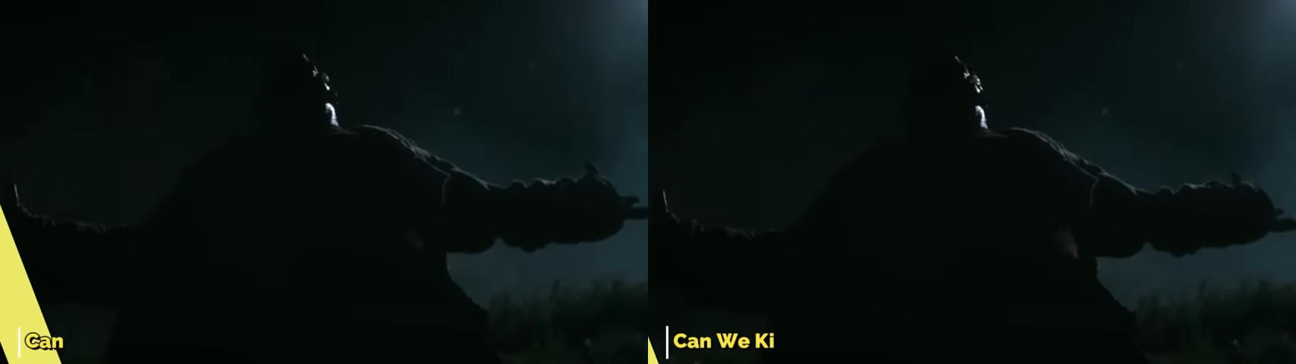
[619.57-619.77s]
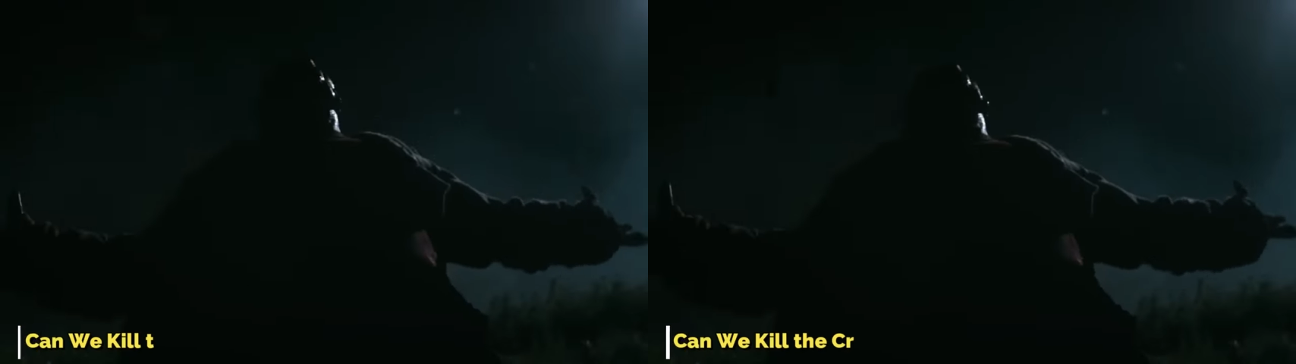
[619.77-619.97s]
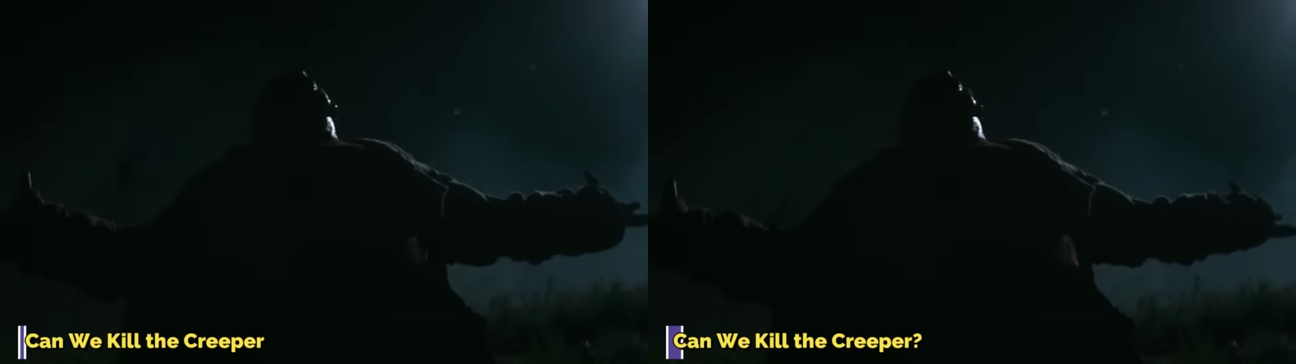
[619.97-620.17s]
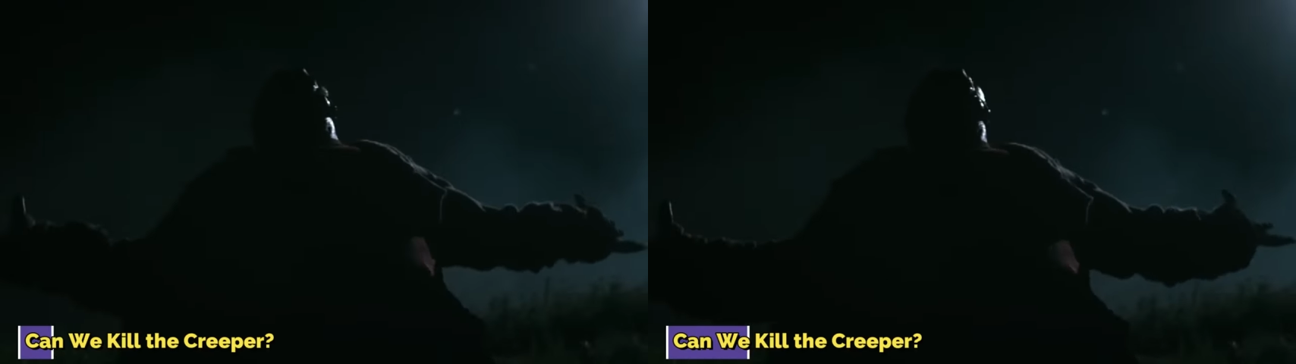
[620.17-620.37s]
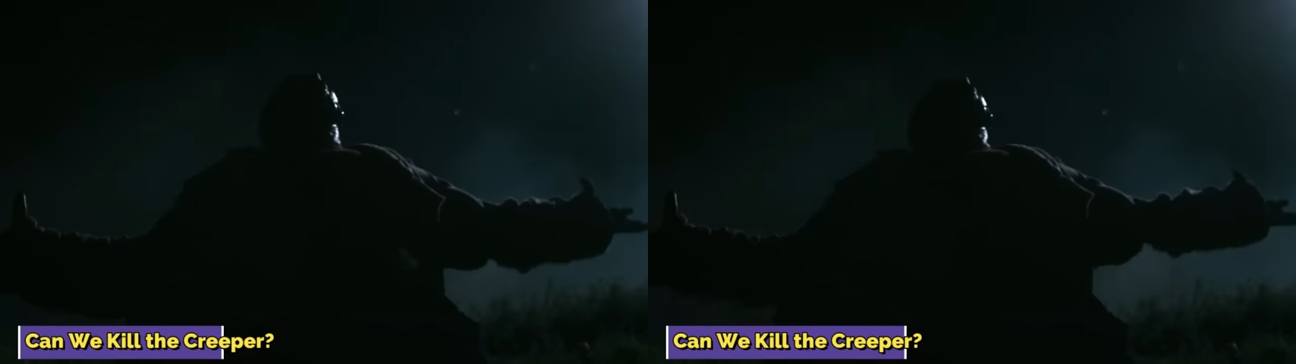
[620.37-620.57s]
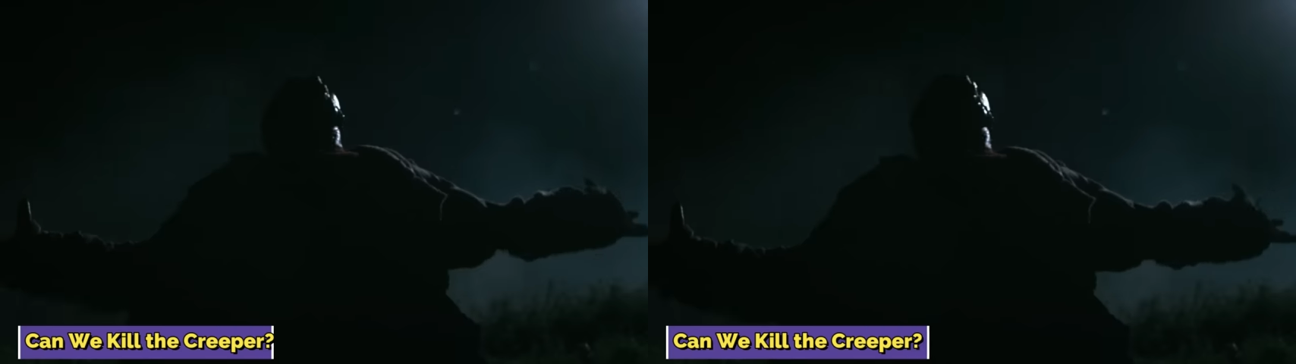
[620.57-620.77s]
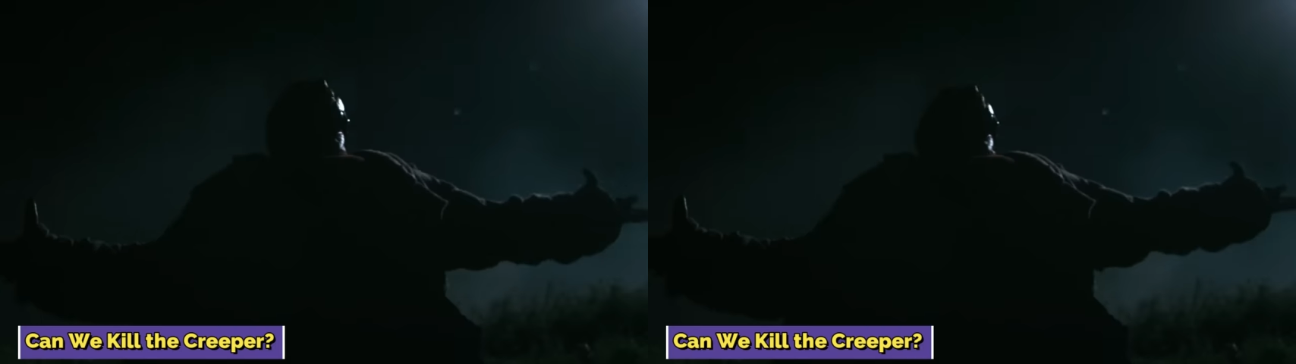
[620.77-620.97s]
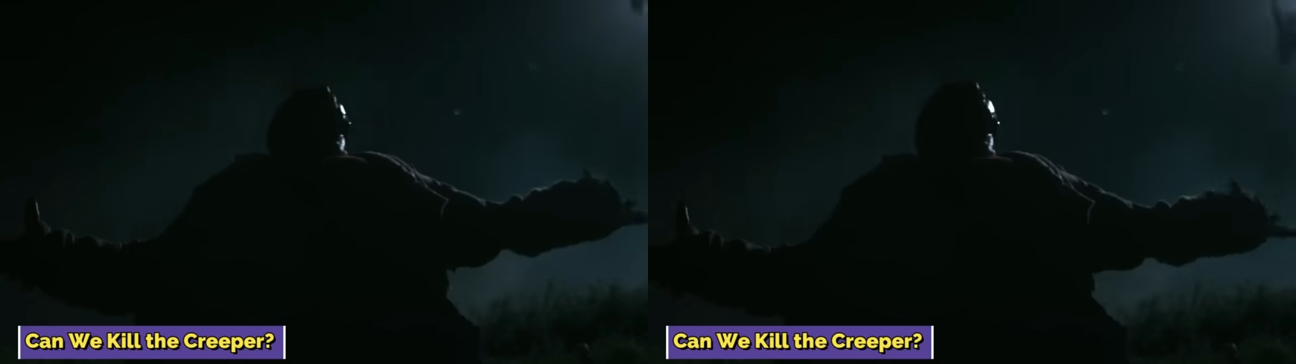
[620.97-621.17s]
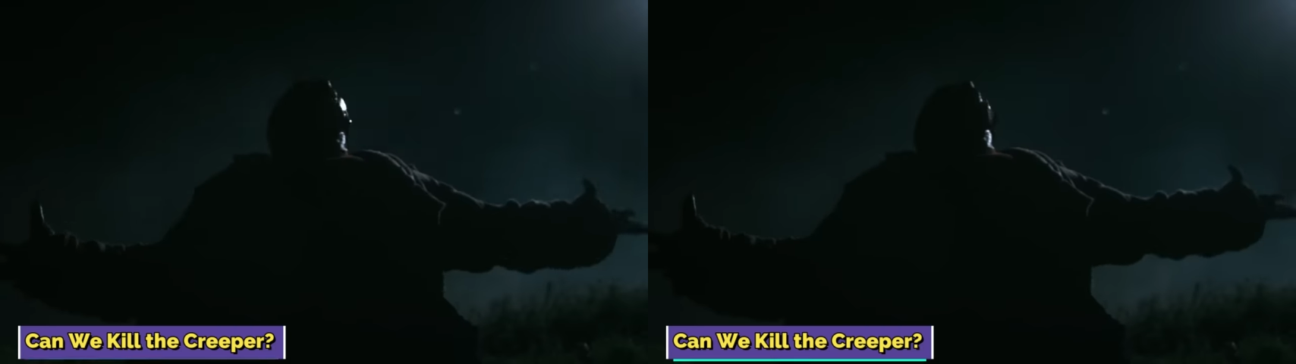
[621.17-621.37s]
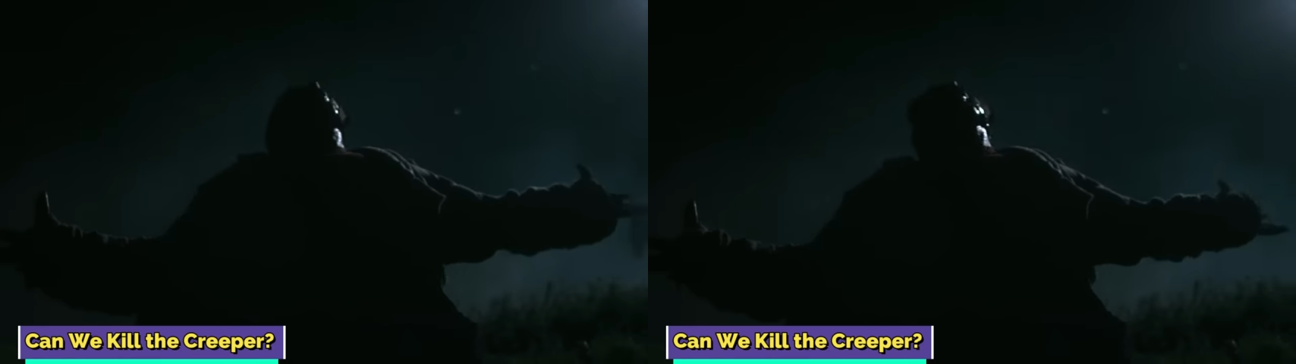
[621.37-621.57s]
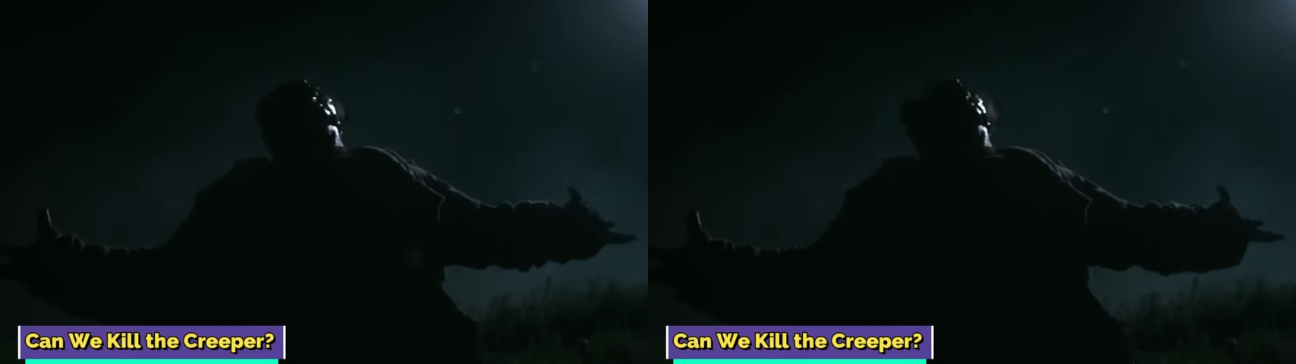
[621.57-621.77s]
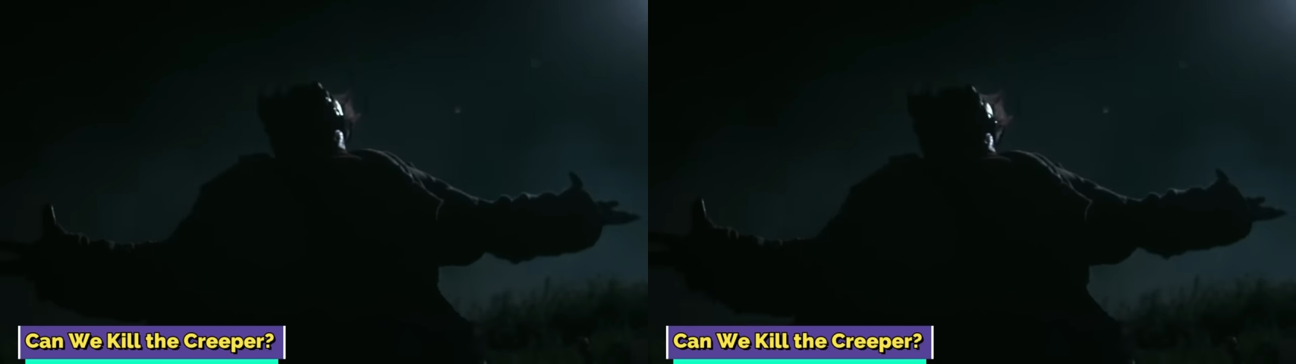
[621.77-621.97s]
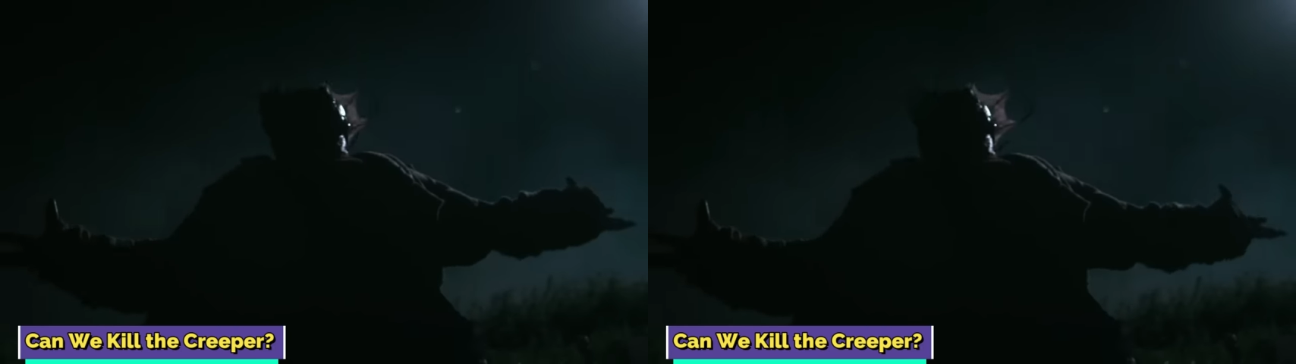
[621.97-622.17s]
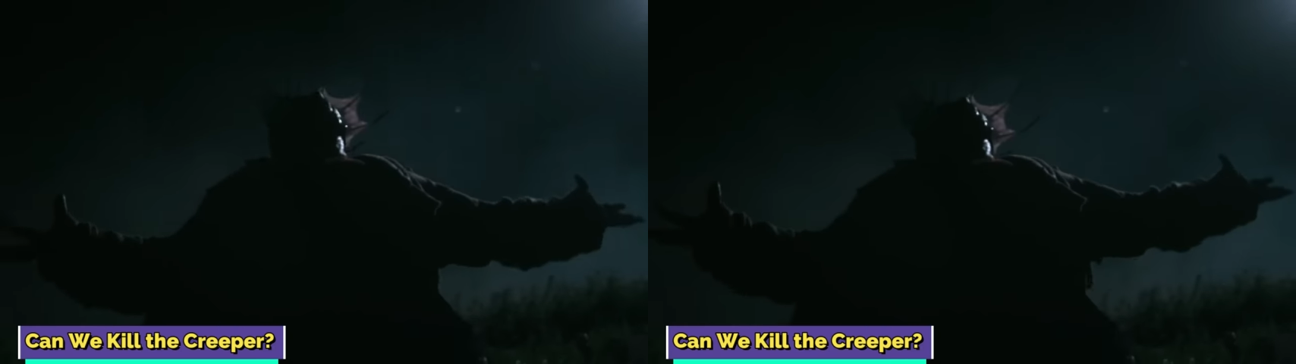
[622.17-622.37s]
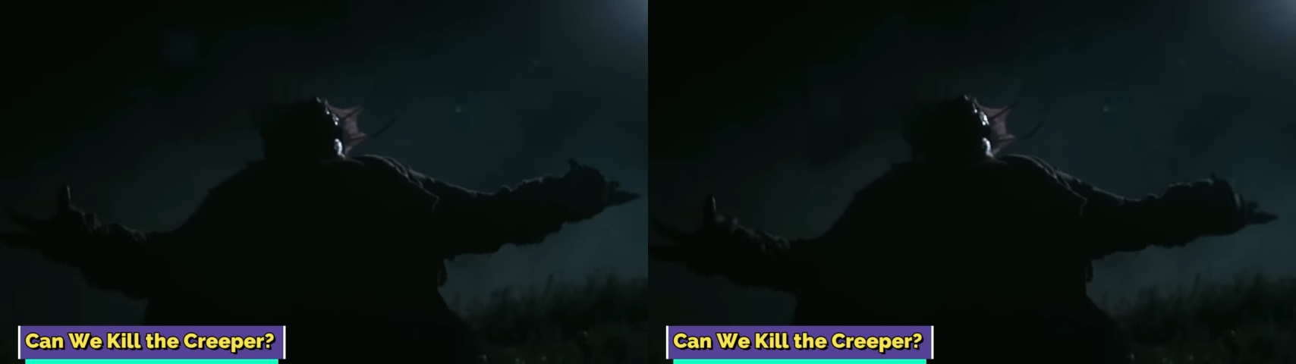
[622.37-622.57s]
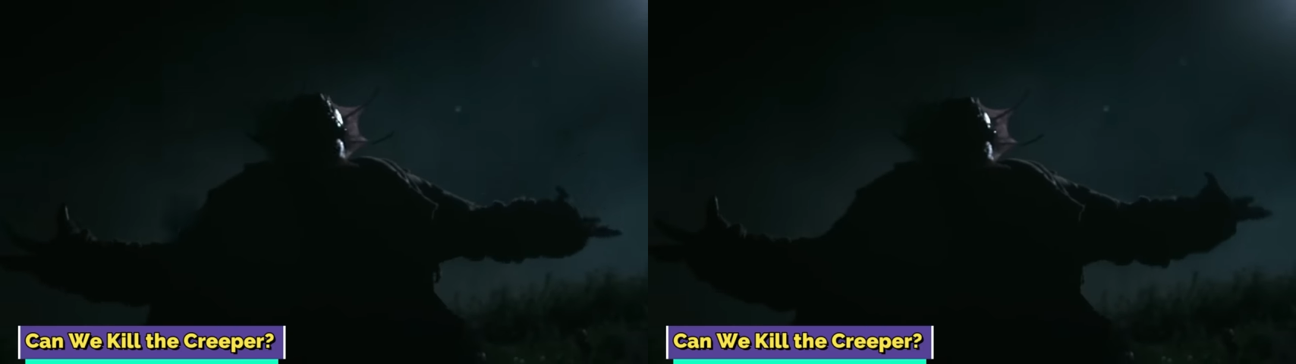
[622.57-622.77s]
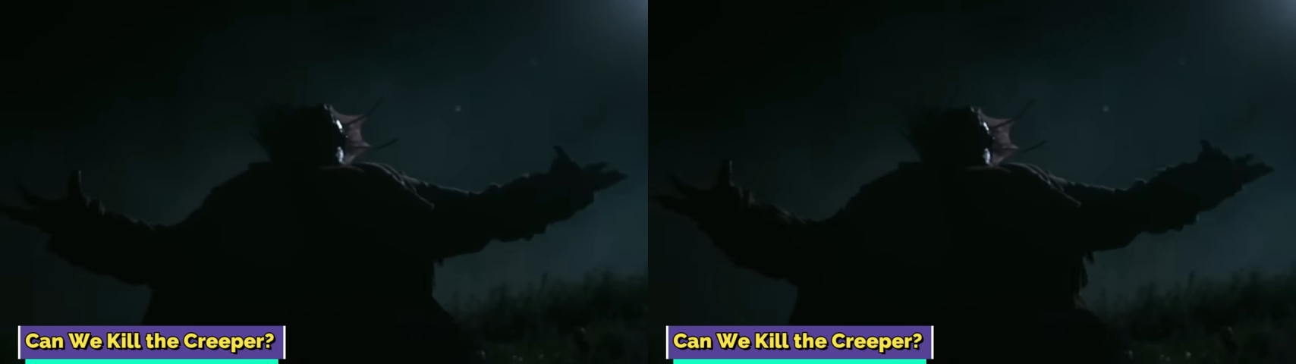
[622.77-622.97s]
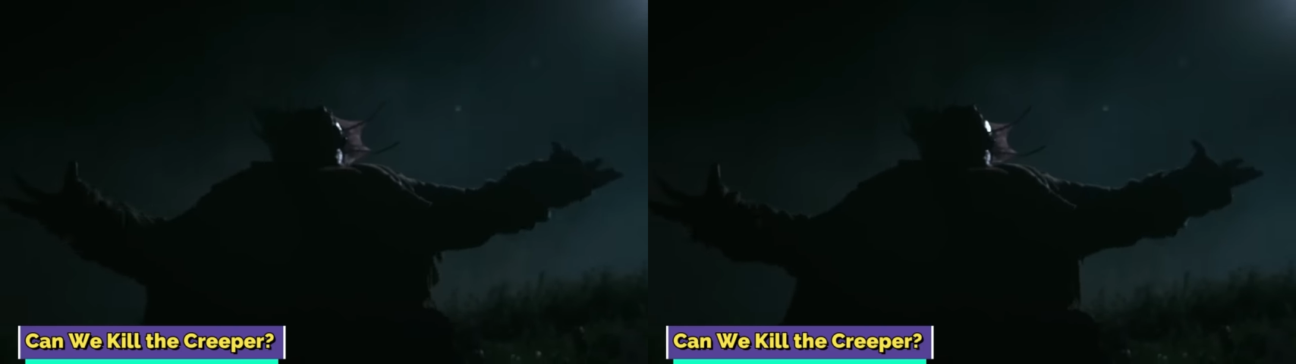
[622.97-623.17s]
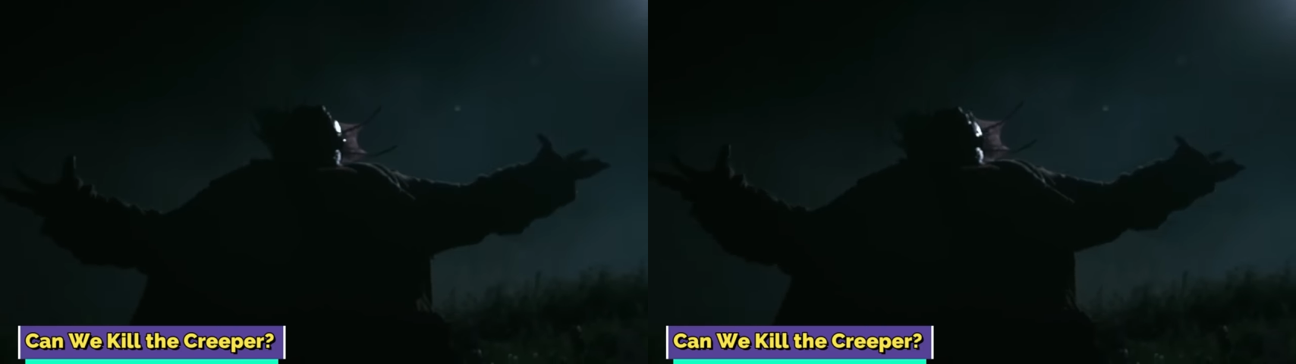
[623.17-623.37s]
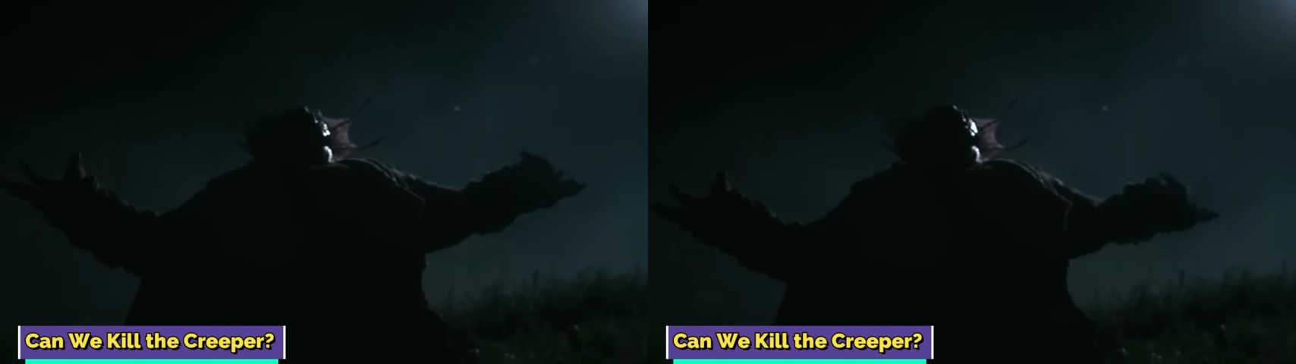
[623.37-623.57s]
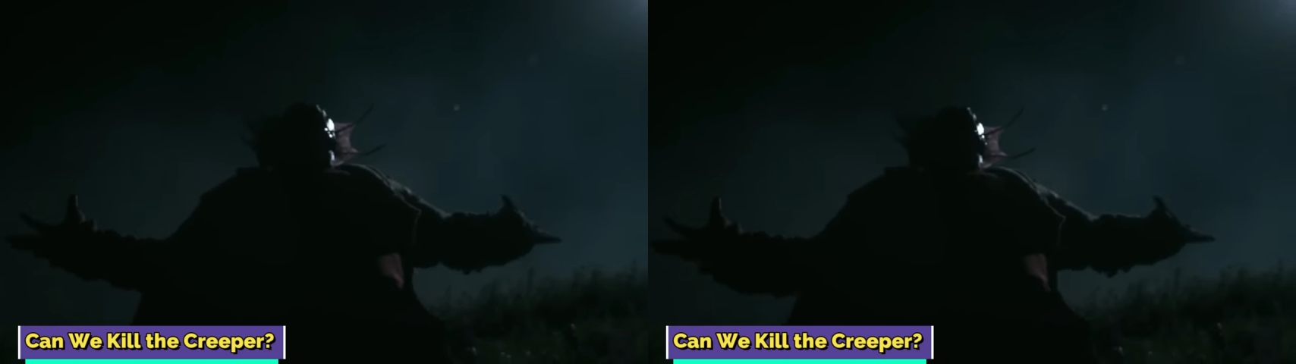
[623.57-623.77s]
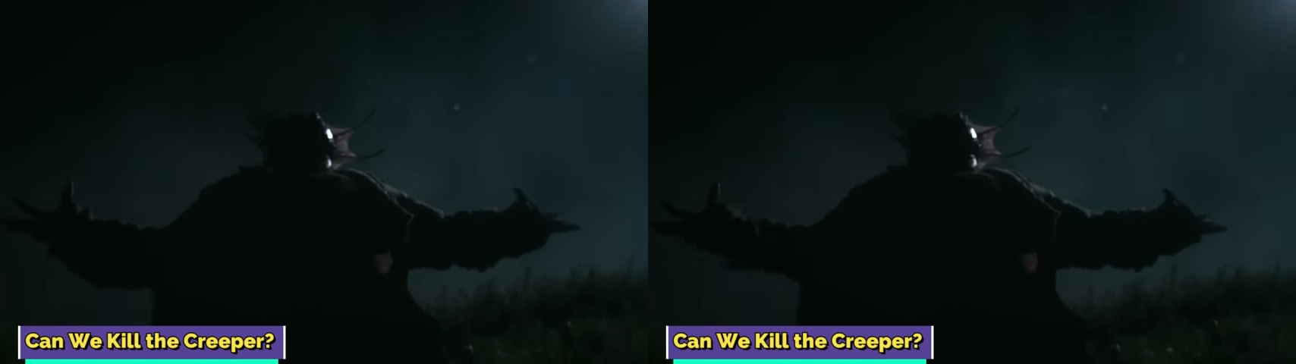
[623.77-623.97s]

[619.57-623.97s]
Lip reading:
(no speaker visible)